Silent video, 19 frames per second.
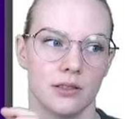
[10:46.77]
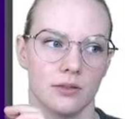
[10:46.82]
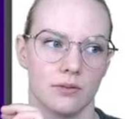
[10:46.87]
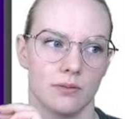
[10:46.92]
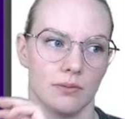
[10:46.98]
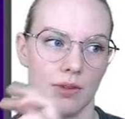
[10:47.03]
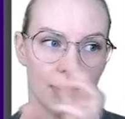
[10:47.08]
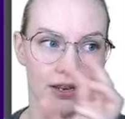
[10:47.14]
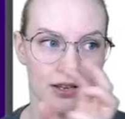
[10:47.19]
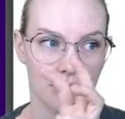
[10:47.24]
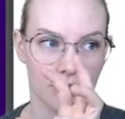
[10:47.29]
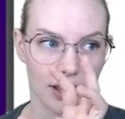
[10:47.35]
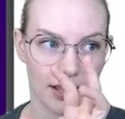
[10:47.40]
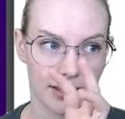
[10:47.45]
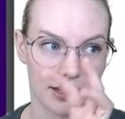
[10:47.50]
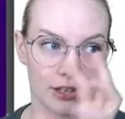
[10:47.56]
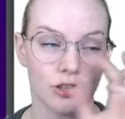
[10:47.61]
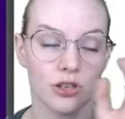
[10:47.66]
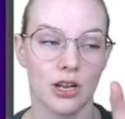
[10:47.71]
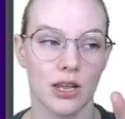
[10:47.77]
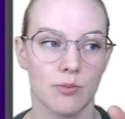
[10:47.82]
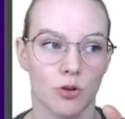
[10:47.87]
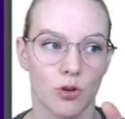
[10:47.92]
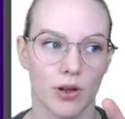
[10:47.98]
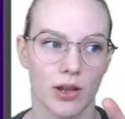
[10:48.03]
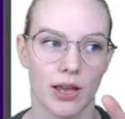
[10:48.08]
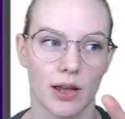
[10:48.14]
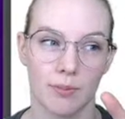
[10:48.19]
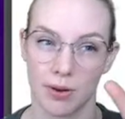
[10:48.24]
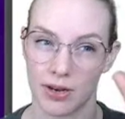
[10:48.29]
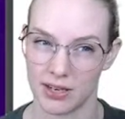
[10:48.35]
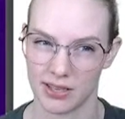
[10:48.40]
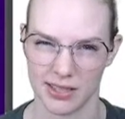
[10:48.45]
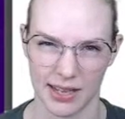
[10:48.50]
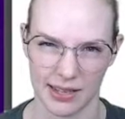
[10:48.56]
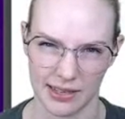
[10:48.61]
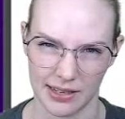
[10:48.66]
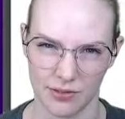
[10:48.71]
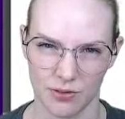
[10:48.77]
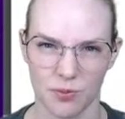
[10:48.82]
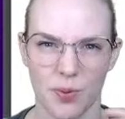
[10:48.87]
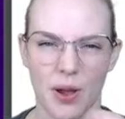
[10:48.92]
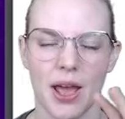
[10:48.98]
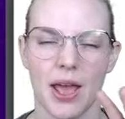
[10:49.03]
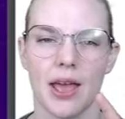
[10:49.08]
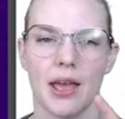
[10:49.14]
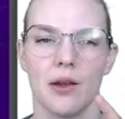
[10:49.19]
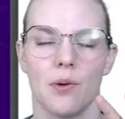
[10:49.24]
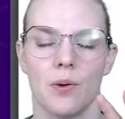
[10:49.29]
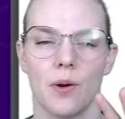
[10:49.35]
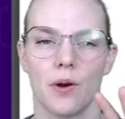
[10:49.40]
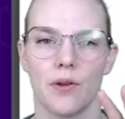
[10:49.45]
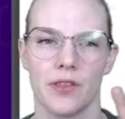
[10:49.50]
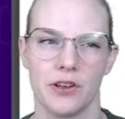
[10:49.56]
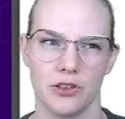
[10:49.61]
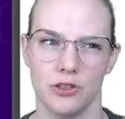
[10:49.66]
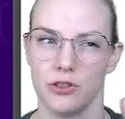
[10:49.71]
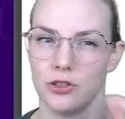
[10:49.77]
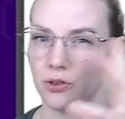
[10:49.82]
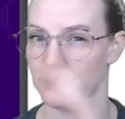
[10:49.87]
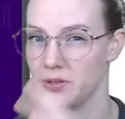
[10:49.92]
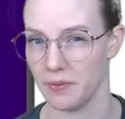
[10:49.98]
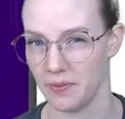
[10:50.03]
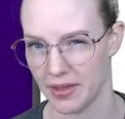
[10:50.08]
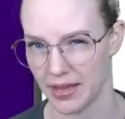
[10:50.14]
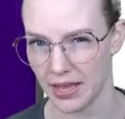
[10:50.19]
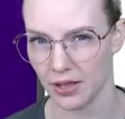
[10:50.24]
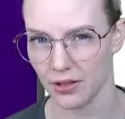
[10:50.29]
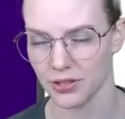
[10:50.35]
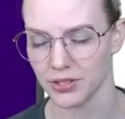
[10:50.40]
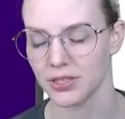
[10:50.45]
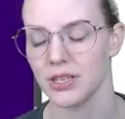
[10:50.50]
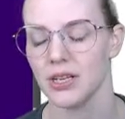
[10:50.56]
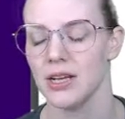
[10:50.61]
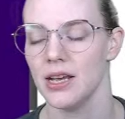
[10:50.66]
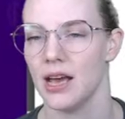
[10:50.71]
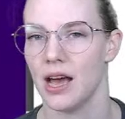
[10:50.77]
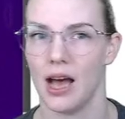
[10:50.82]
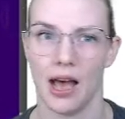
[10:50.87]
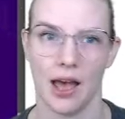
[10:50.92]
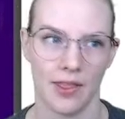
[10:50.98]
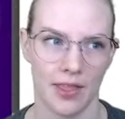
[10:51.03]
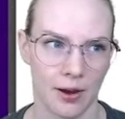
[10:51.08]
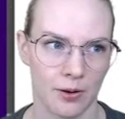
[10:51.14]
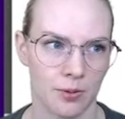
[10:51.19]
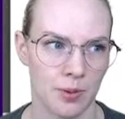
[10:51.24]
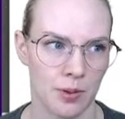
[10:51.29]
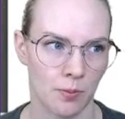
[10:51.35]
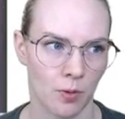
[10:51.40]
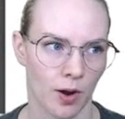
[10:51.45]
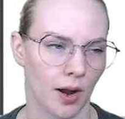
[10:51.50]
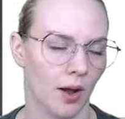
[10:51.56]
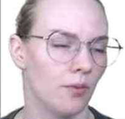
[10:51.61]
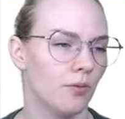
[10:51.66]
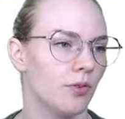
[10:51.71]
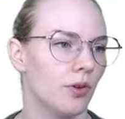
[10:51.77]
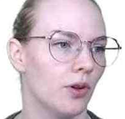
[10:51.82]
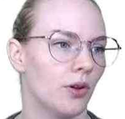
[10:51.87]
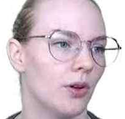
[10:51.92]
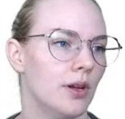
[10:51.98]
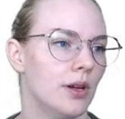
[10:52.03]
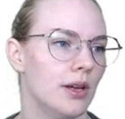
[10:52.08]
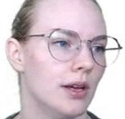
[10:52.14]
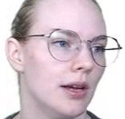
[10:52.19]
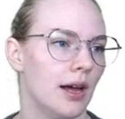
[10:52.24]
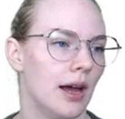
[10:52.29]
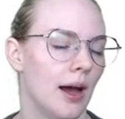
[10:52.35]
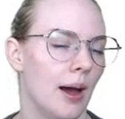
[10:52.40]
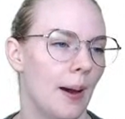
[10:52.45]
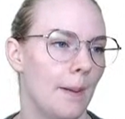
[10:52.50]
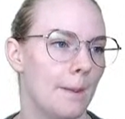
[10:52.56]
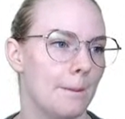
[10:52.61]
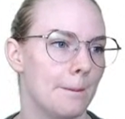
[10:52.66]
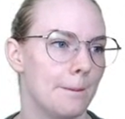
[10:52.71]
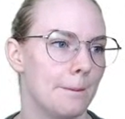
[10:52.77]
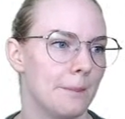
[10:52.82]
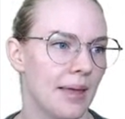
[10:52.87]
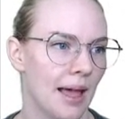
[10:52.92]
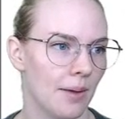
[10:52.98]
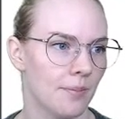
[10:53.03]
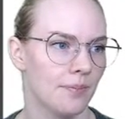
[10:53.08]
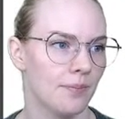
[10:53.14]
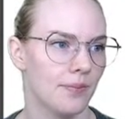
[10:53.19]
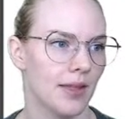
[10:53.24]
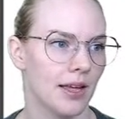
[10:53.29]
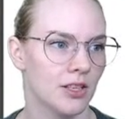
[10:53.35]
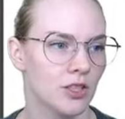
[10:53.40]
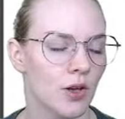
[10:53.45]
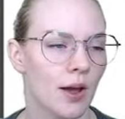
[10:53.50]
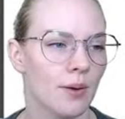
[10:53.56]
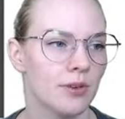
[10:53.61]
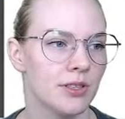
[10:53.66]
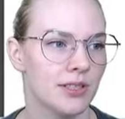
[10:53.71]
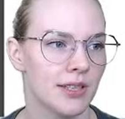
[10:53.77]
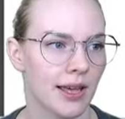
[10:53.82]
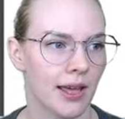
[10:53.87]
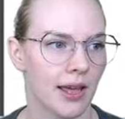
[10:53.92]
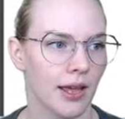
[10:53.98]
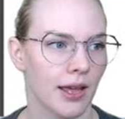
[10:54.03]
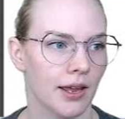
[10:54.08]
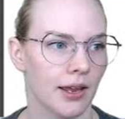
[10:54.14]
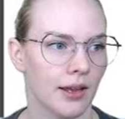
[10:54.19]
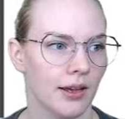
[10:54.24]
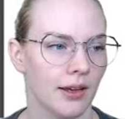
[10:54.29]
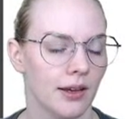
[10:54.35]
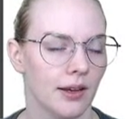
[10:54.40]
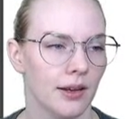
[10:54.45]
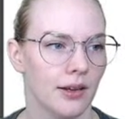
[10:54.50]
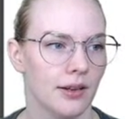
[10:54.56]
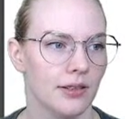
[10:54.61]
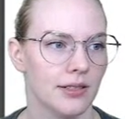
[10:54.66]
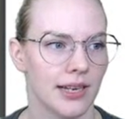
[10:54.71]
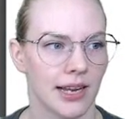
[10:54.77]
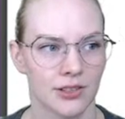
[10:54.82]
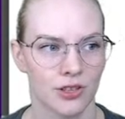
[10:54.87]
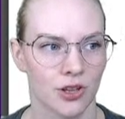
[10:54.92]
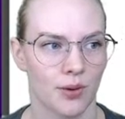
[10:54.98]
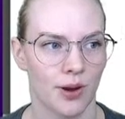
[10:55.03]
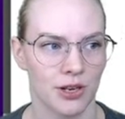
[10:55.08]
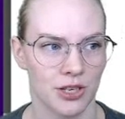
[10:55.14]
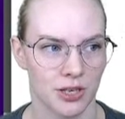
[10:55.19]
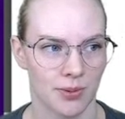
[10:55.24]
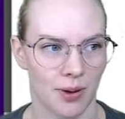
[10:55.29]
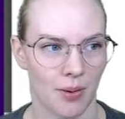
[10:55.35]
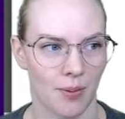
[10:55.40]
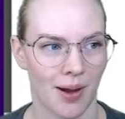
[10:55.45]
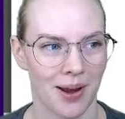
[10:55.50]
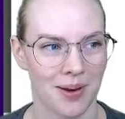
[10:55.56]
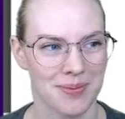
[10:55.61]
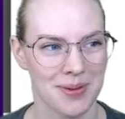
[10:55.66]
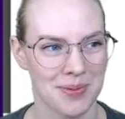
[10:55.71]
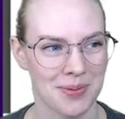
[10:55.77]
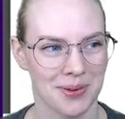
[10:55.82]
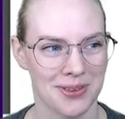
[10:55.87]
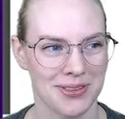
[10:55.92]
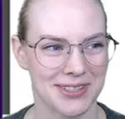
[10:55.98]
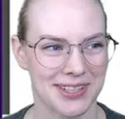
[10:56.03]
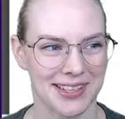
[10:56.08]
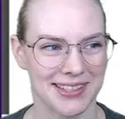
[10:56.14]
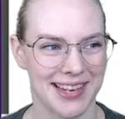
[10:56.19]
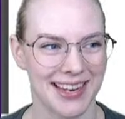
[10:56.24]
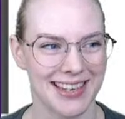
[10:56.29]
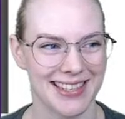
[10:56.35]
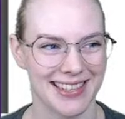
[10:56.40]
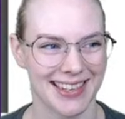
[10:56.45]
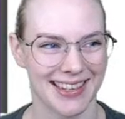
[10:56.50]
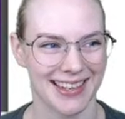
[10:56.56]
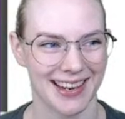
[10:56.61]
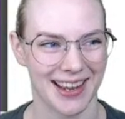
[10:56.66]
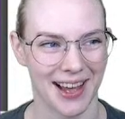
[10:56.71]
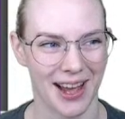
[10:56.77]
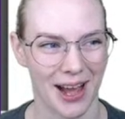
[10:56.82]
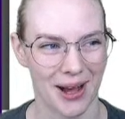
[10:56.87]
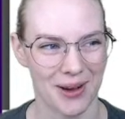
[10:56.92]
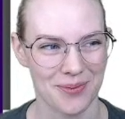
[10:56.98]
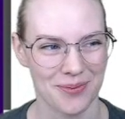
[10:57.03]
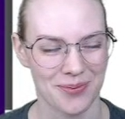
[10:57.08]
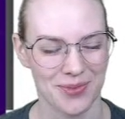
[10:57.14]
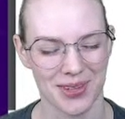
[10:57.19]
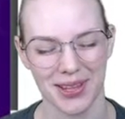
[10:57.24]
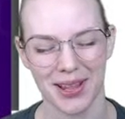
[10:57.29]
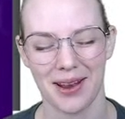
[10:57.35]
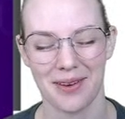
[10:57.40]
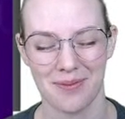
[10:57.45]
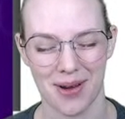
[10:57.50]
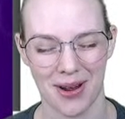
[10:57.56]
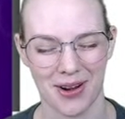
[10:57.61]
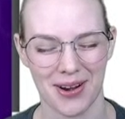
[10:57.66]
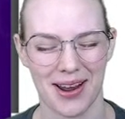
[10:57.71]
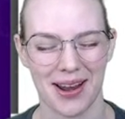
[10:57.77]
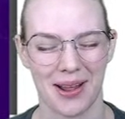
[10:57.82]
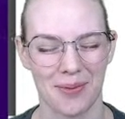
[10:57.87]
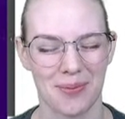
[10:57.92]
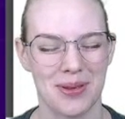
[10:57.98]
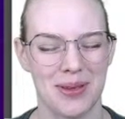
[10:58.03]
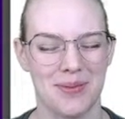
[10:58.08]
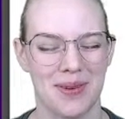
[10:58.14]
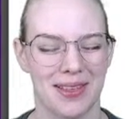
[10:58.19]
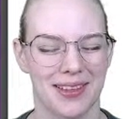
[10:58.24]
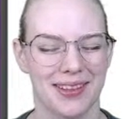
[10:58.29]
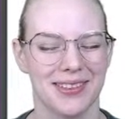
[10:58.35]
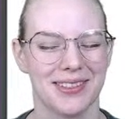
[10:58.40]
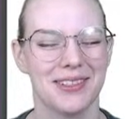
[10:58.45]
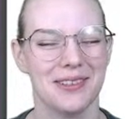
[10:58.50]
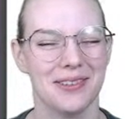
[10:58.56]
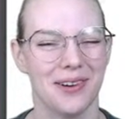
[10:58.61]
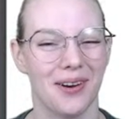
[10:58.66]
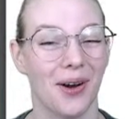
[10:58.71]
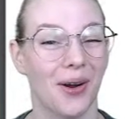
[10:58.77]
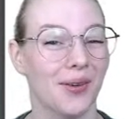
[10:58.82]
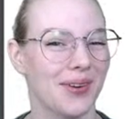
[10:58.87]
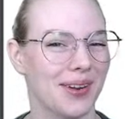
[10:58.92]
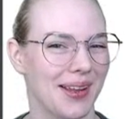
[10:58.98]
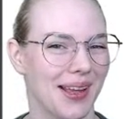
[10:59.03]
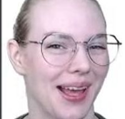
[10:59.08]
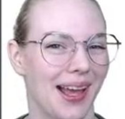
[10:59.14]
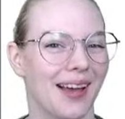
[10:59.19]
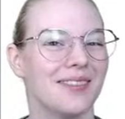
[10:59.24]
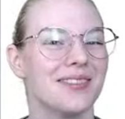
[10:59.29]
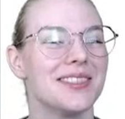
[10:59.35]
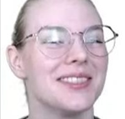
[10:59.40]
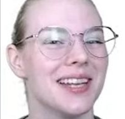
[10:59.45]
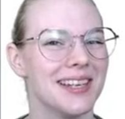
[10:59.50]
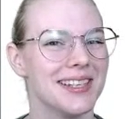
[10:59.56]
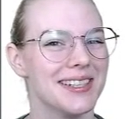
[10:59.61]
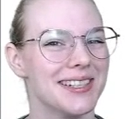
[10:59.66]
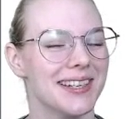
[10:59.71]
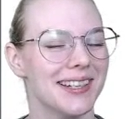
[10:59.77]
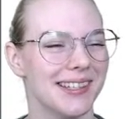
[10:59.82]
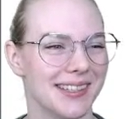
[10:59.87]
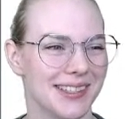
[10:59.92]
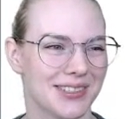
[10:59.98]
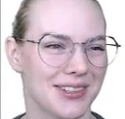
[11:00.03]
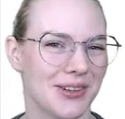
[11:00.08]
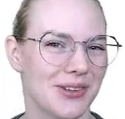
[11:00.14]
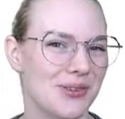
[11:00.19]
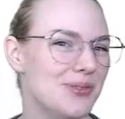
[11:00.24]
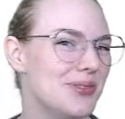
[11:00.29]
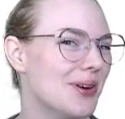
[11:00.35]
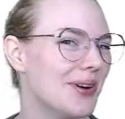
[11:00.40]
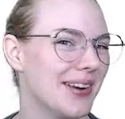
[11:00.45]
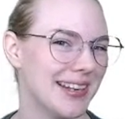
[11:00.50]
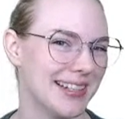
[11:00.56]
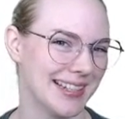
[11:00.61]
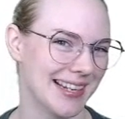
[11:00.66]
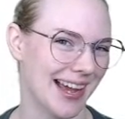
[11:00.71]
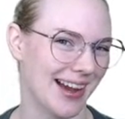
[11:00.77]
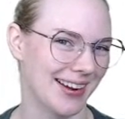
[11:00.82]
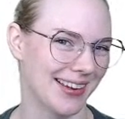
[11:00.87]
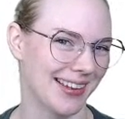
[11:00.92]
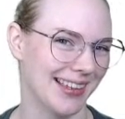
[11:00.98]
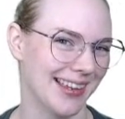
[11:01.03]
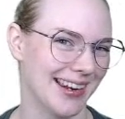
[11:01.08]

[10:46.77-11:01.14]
that either like they should keep doing it, but in a slightly different way, or they should do something else, and that would be more helpful. Yeah. And so I would say, to answer the question about why are people using attention, with a lot of modern NLP methods, you already have attention, so you don't need to calculate